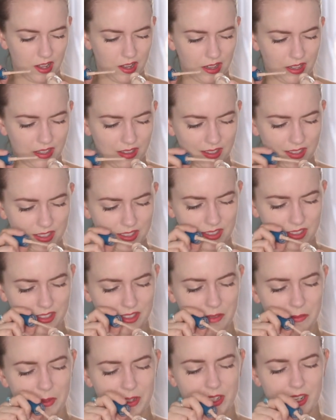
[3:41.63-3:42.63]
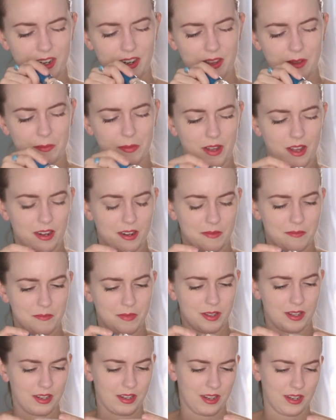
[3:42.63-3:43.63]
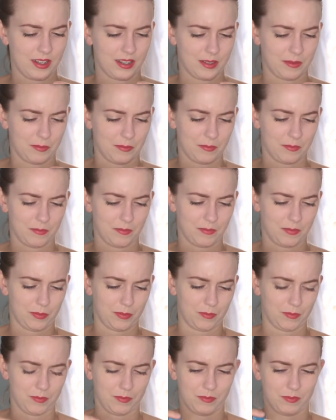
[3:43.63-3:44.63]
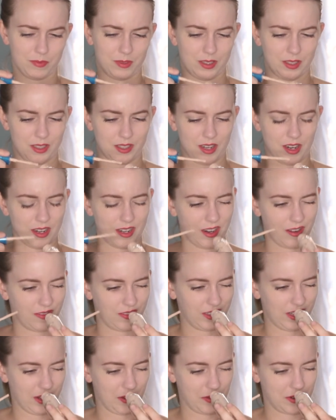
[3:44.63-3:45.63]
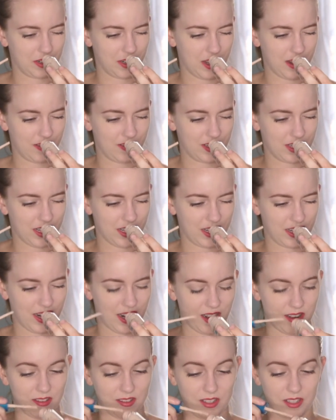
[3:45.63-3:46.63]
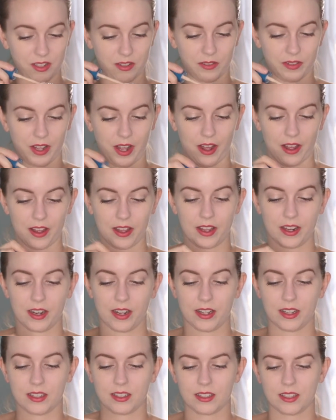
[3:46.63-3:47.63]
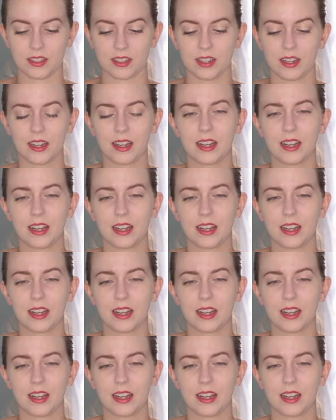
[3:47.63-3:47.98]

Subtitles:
Like, there's a little bit down at the bottom, but there's not enough liquid left to get it out. So yeah, it is,